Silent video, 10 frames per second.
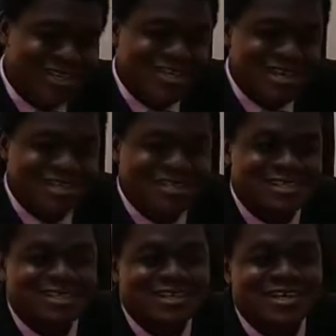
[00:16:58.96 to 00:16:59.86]
yet
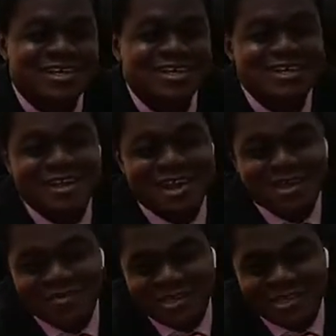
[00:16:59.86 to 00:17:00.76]
they
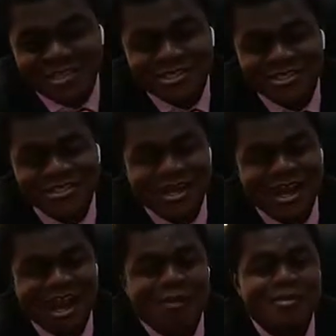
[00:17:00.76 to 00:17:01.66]
ravage
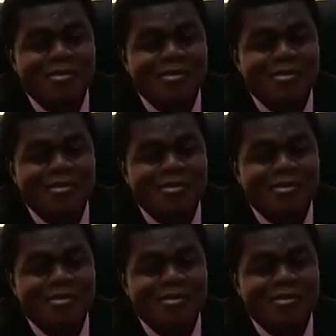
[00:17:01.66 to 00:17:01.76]
our